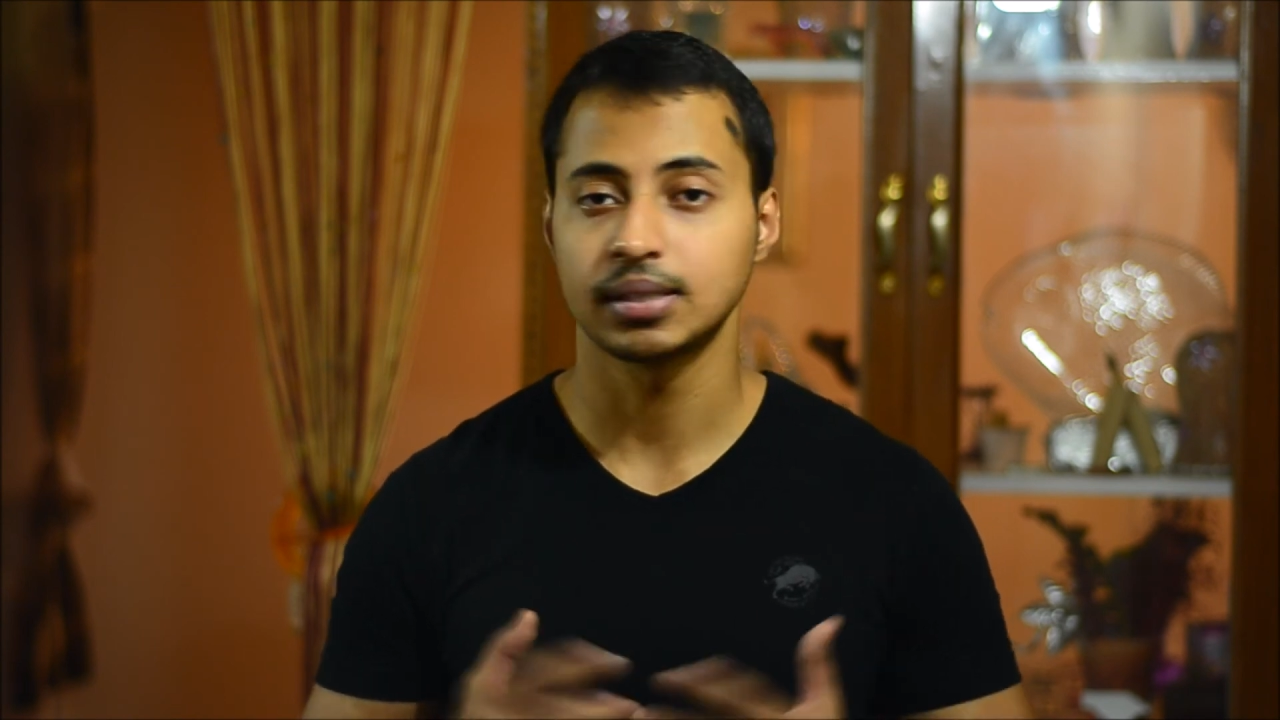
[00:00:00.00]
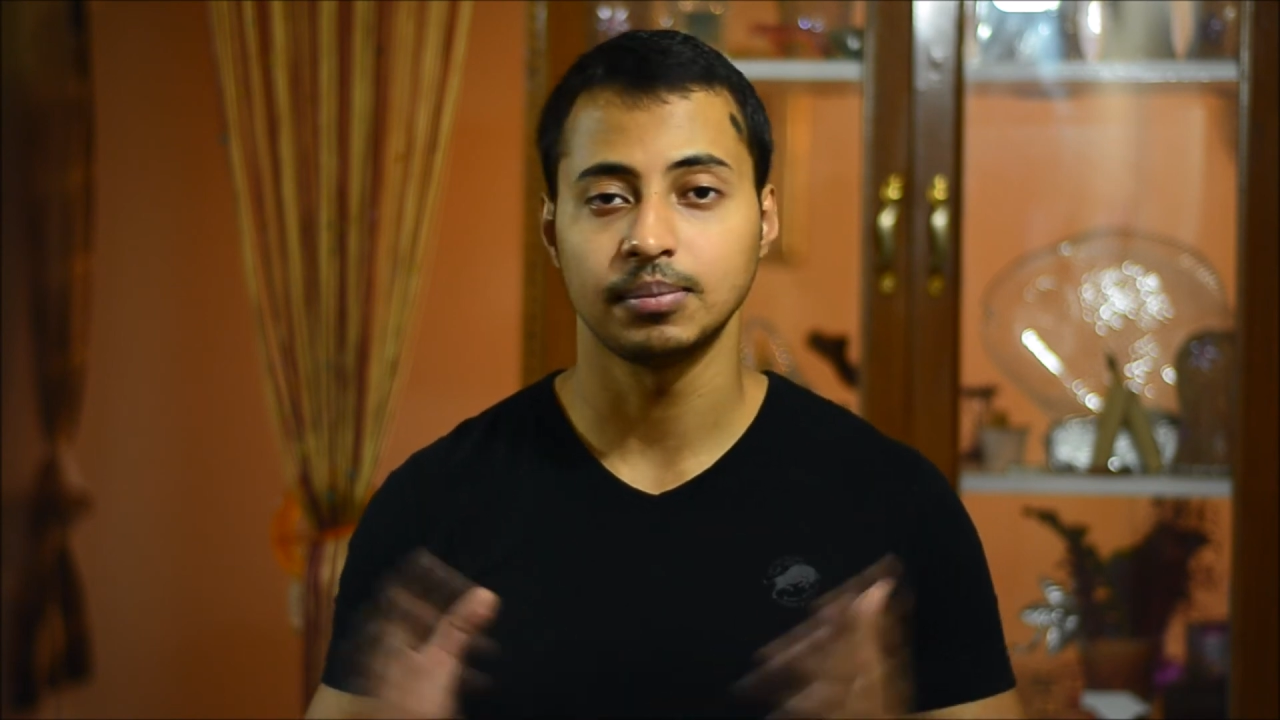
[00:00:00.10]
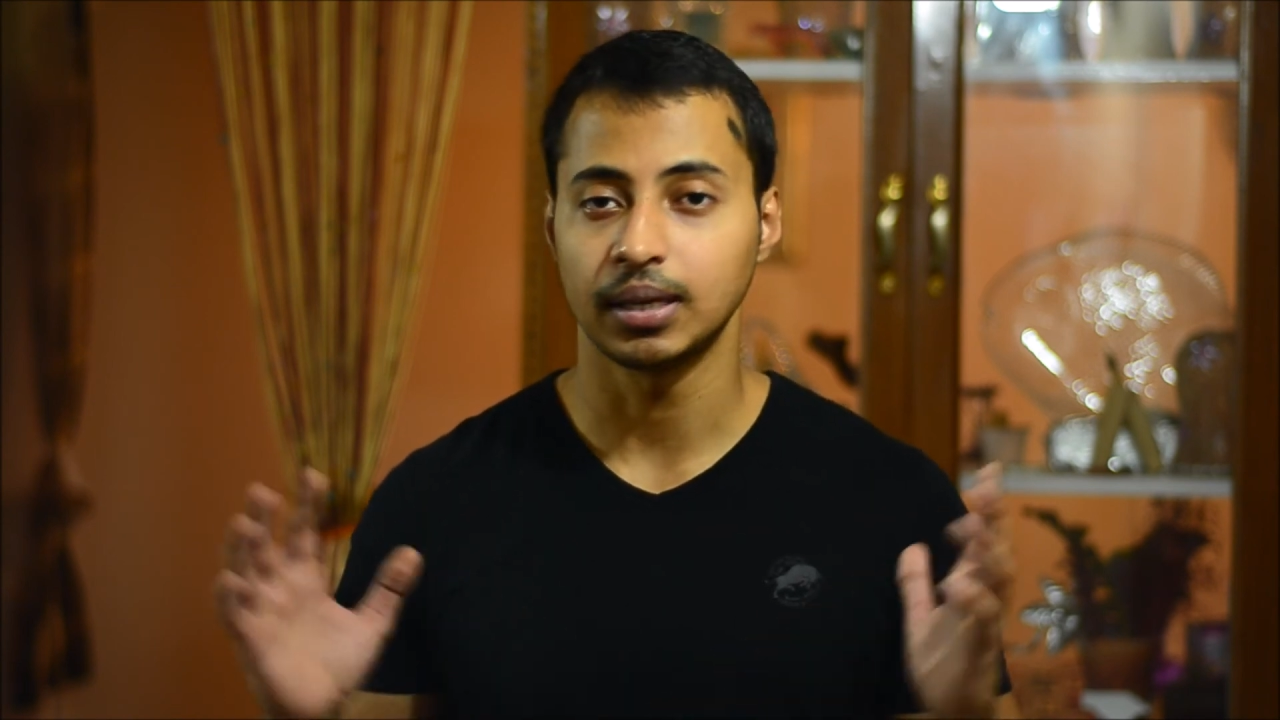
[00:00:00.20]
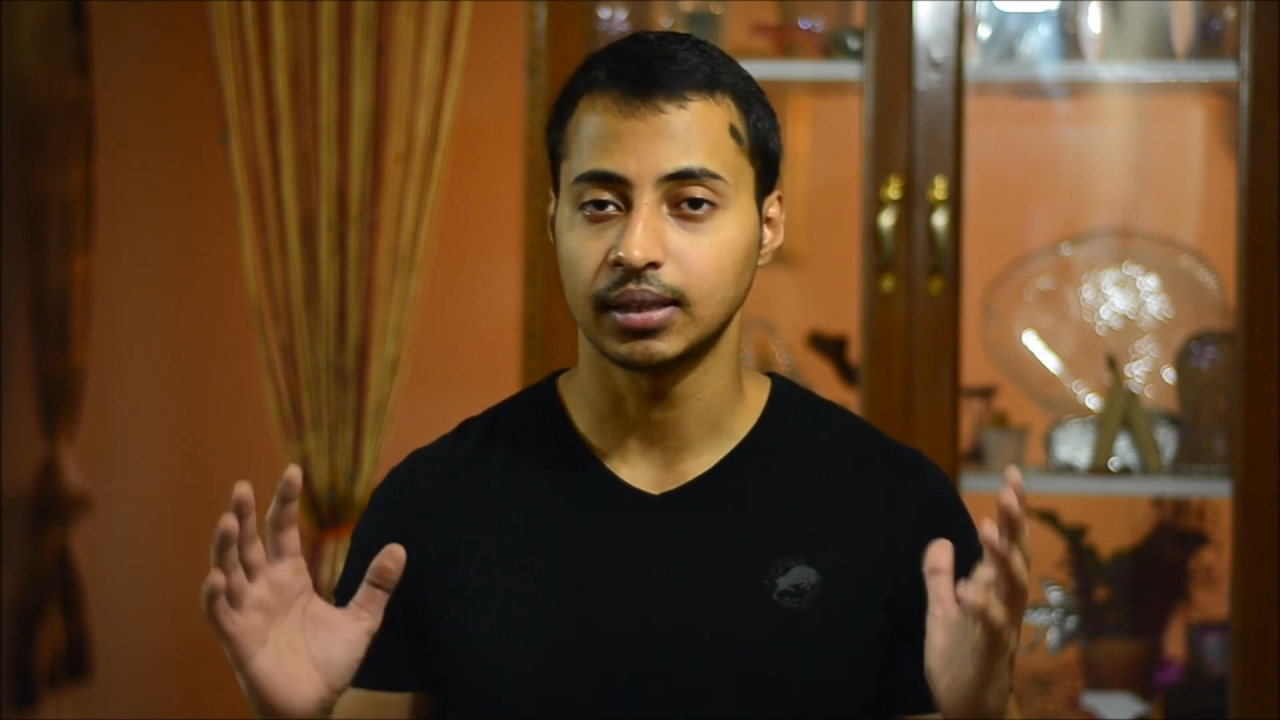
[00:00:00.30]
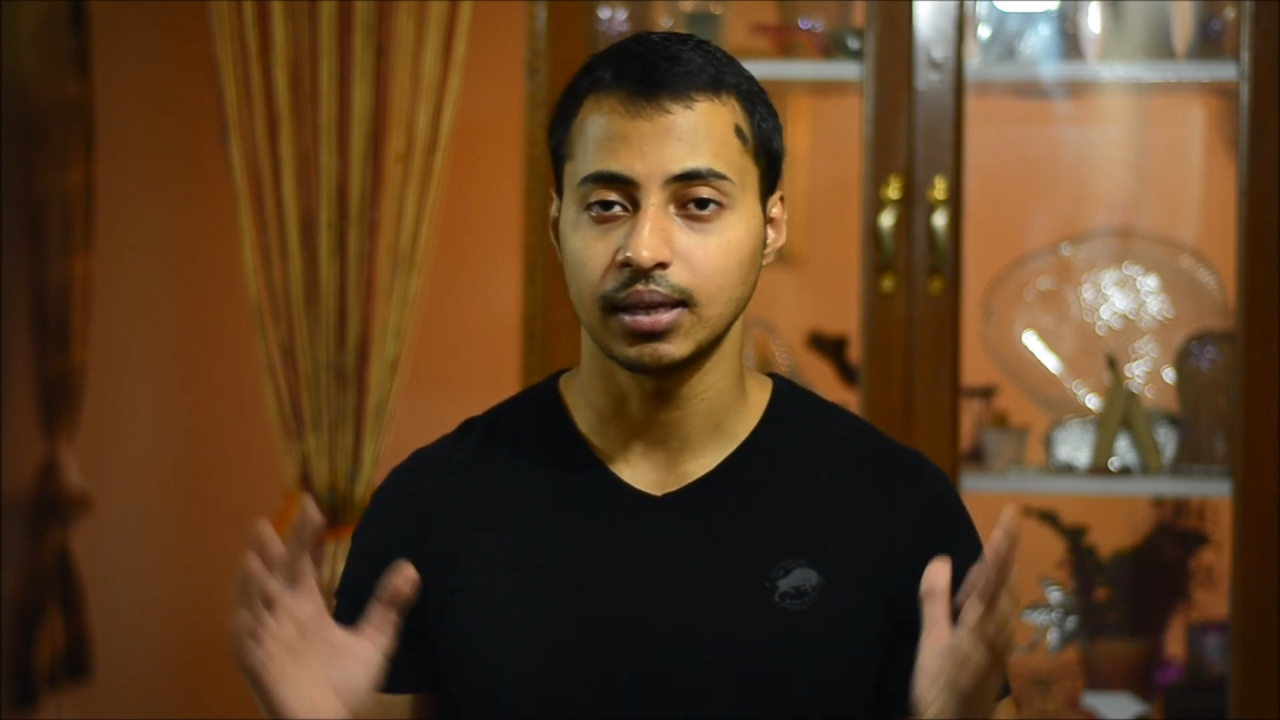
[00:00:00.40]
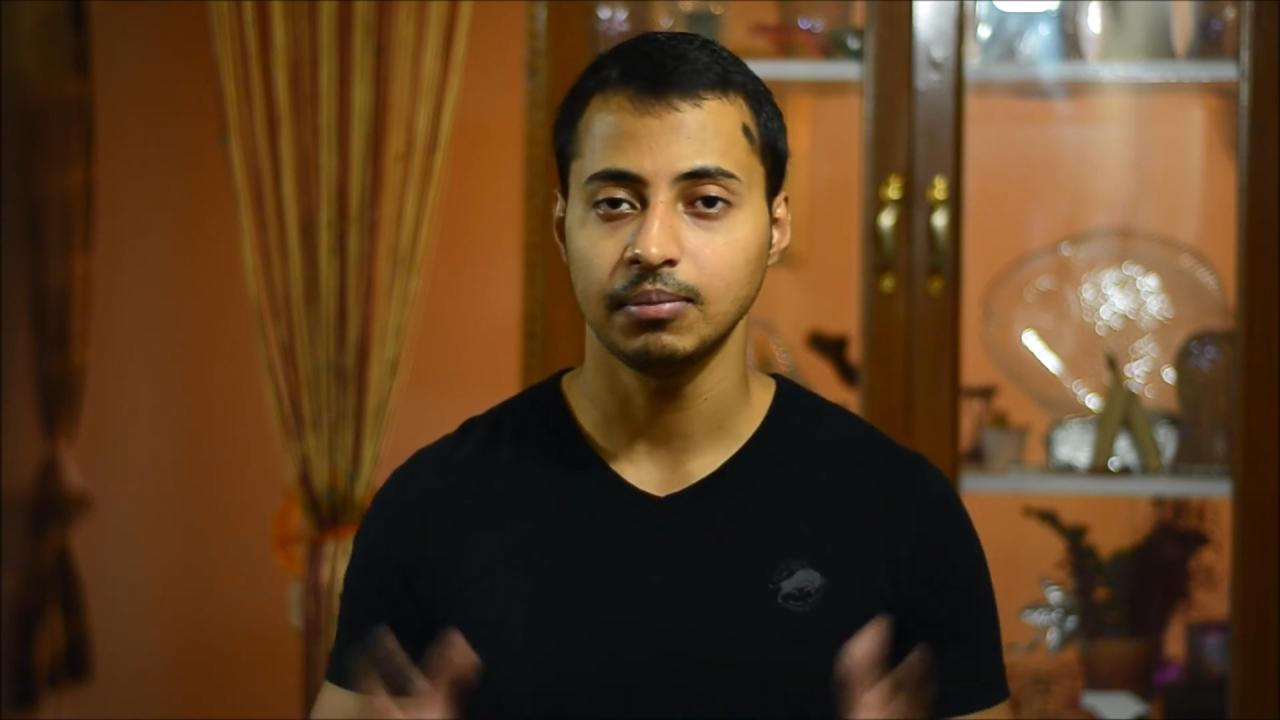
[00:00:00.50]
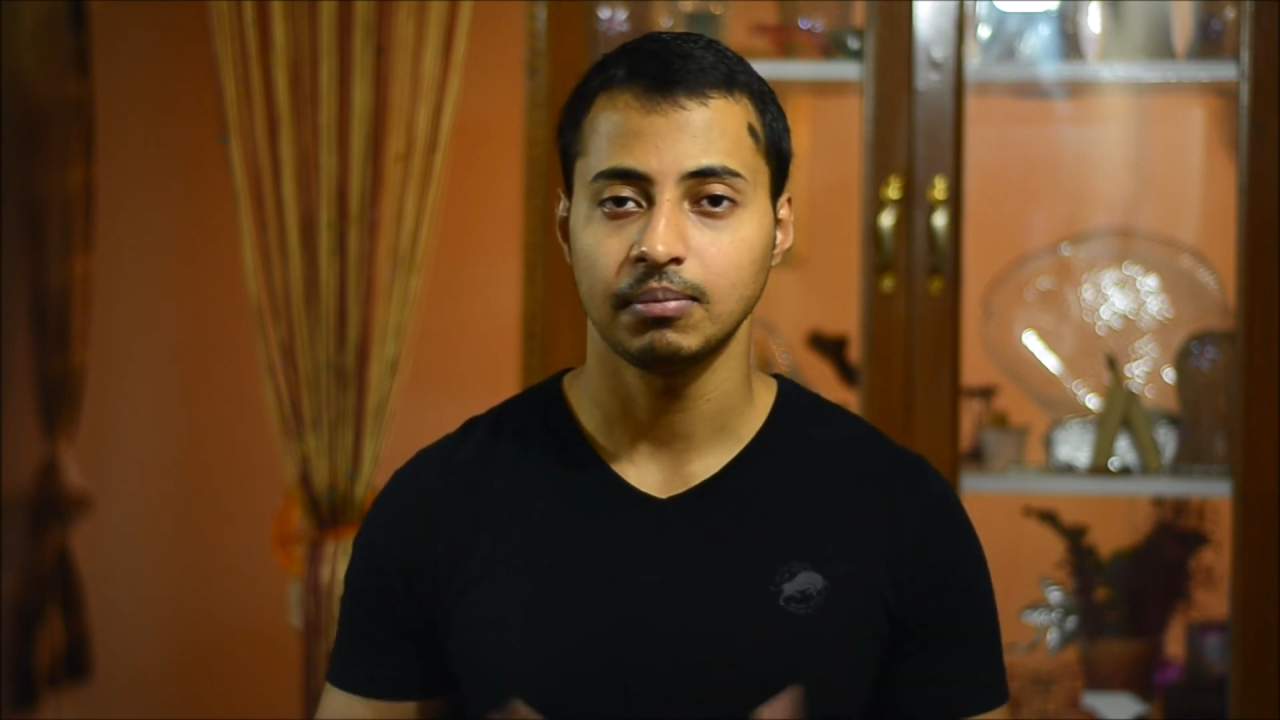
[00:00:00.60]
a big thing.